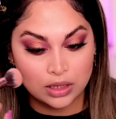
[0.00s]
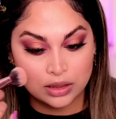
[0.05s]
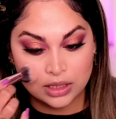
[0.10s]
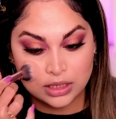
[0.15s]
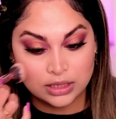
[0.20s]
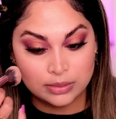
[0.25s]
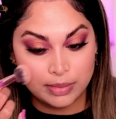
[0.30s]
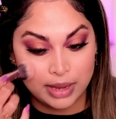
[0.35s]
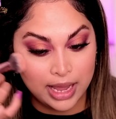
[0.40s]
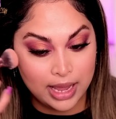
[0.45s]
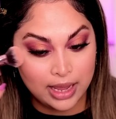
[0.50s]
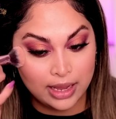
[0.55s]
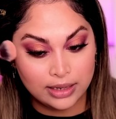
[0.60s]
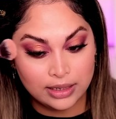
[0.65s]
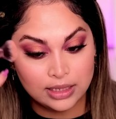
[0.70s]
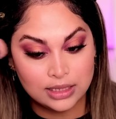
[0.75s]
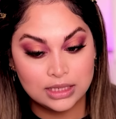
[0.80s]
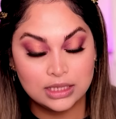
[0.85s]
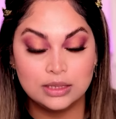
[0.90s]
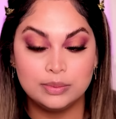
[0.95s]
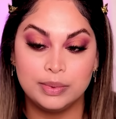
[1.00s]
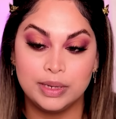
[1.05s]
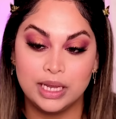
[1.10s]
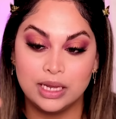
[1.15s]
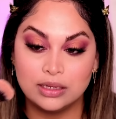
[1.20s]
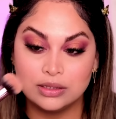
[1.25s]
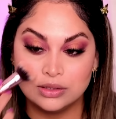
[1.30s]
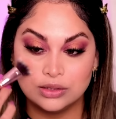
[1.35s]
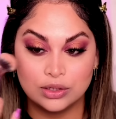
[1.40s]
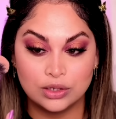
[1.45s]
This man
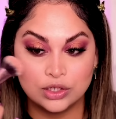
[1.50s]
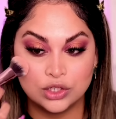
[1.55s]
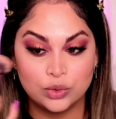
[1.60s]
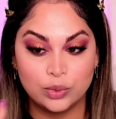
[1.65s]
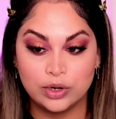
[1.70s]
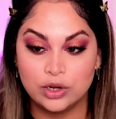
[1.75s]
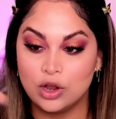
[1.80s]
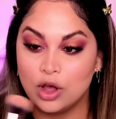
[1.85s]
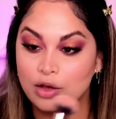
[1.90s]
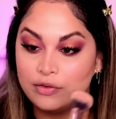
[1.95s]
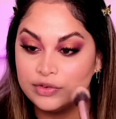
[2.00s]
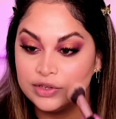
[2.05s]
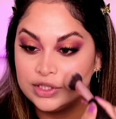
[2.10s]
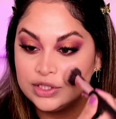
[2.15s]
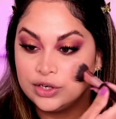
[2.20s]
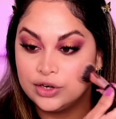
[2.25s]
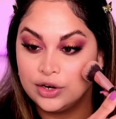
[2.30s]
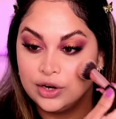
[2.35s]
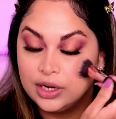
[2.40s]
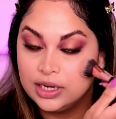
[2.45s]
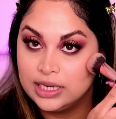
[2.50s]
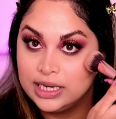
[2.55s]
speaks to an officer